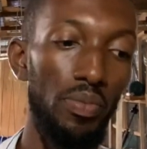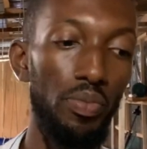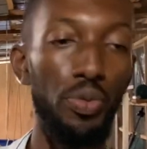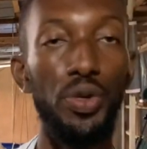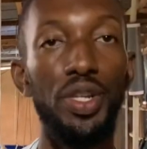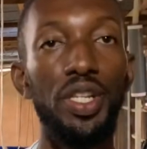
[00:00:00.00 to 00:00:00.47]

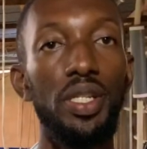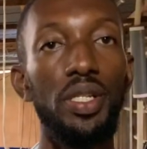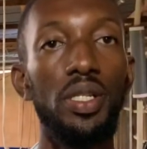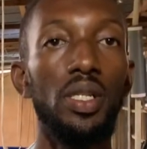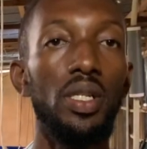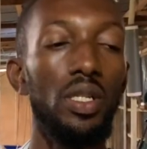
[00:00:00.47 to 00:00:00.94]
breeding.
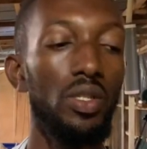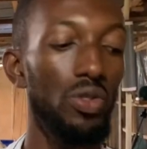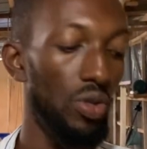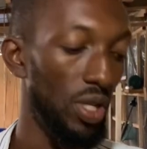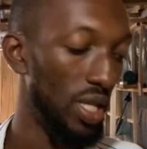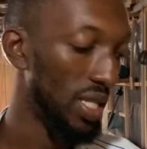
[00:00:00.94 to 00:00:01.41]
Okay.
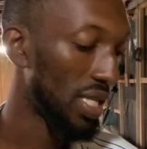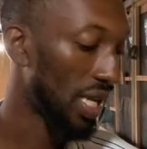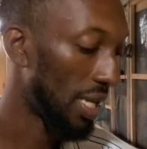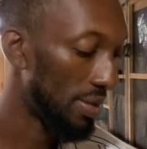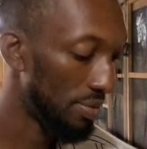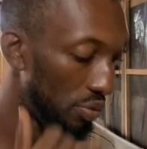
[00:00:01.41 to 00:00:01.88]
So this
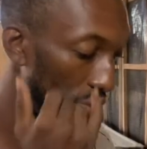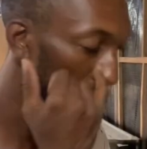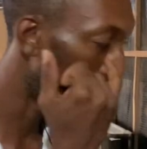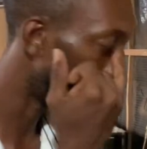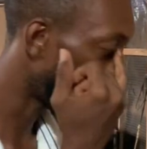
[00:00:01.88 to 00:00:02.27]
can breed